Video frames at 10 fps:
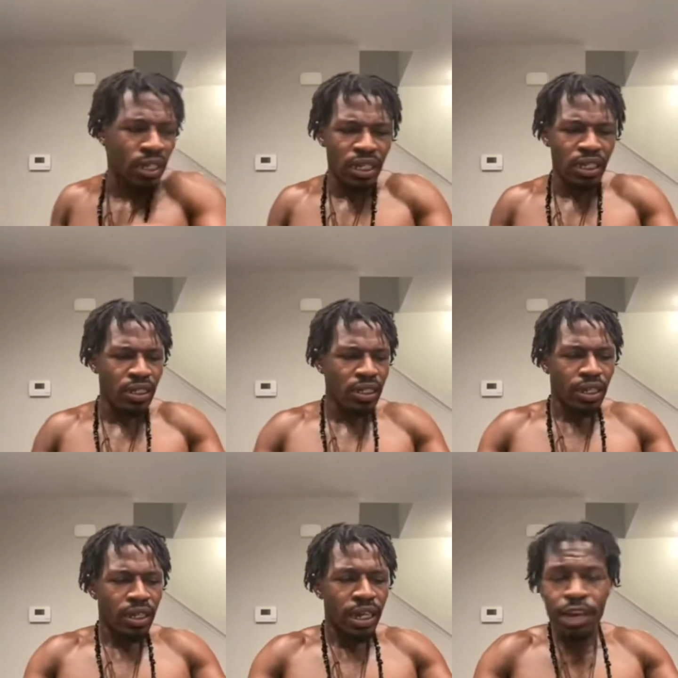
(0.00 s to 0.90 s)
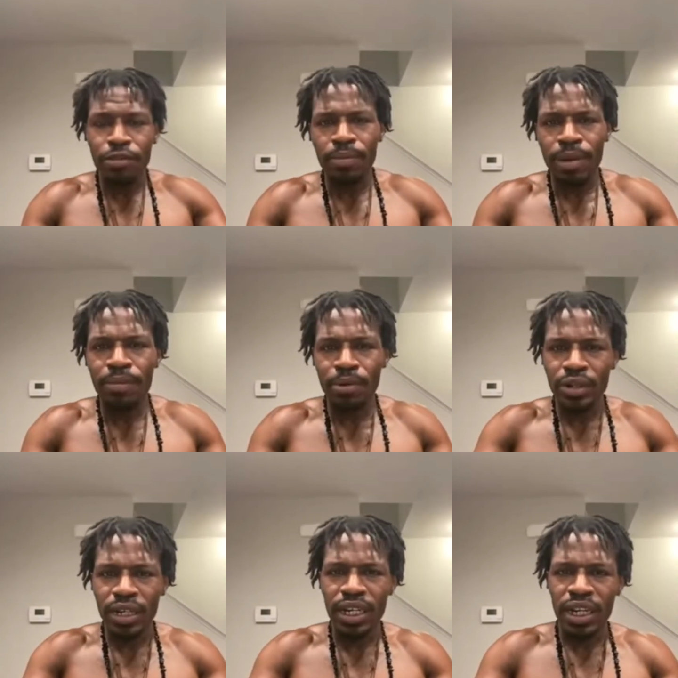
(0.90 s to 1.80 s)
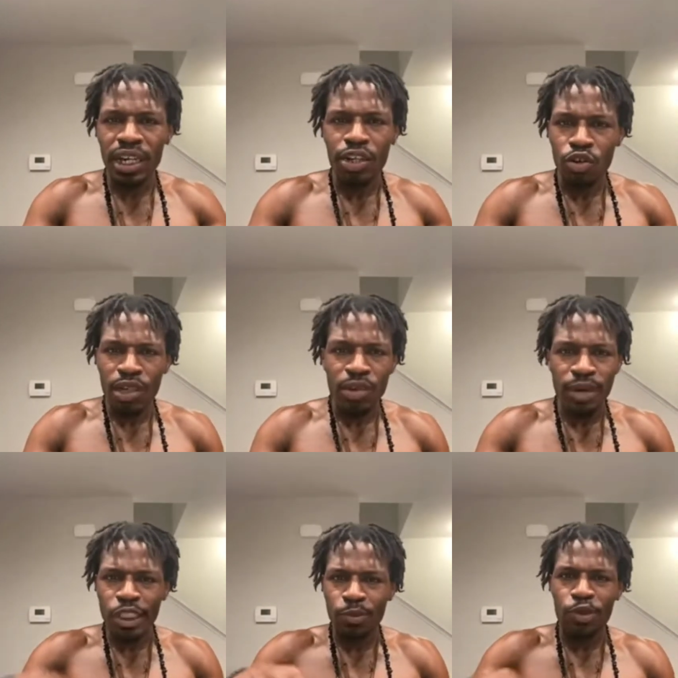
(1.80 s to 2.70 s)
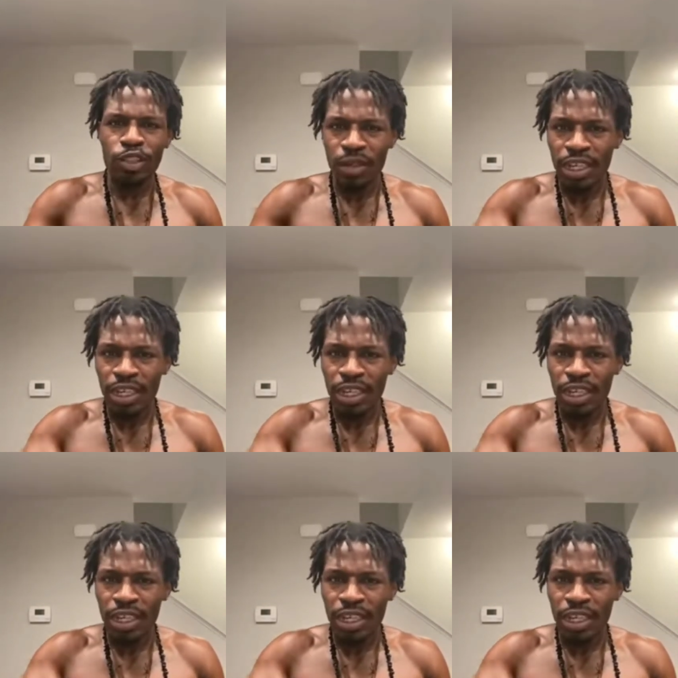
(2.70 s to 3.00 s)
nigga. He remembered, nigga, he knew he wasn't supposed to,